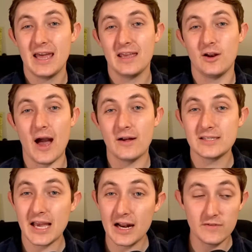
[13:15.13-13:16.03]
You know,
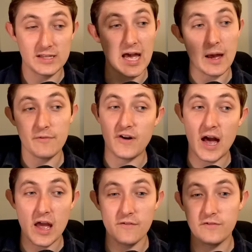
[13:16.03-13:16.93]
outside of the top
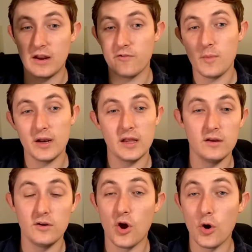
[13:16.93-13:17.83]
5 that everybody
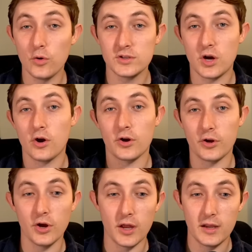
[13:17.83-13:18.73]
knows are
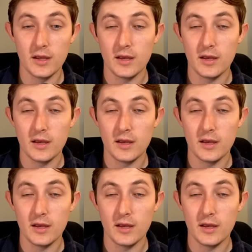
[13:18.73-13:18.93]
good,